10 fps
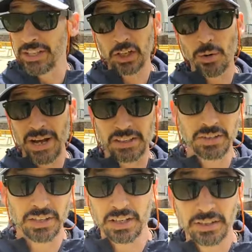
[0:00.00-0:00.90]
And they go back
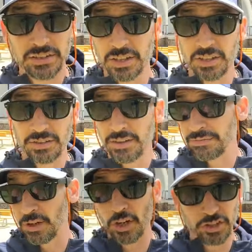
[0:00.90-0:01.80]
to the
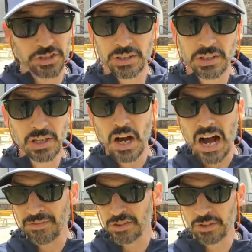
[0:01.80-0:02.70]
first
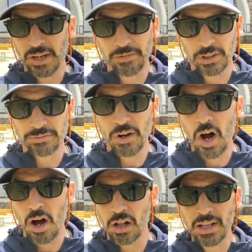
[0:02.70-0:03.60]
officer ever to
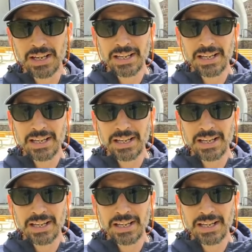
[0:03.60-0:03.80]
fall.